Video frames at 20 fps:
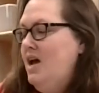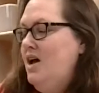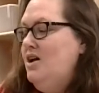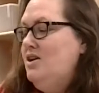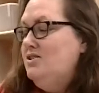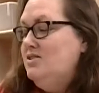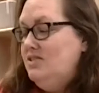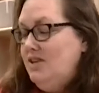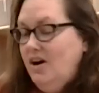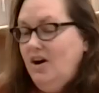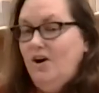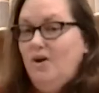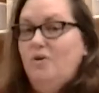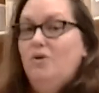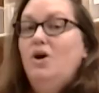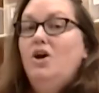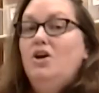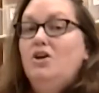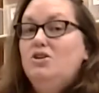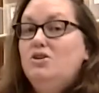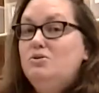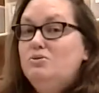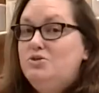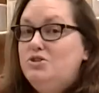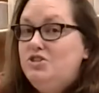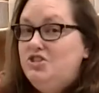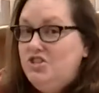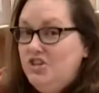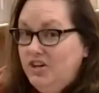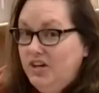So you
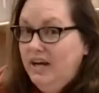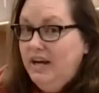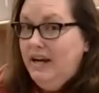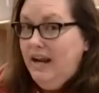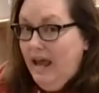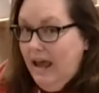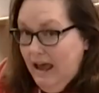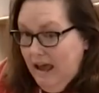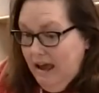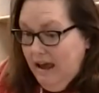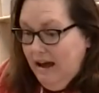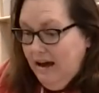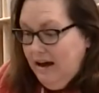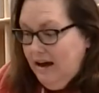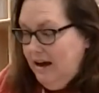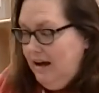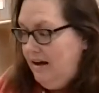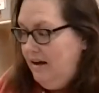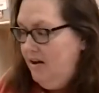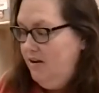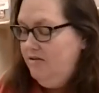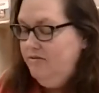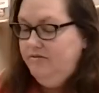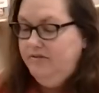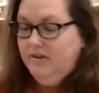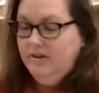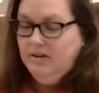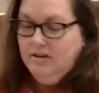should have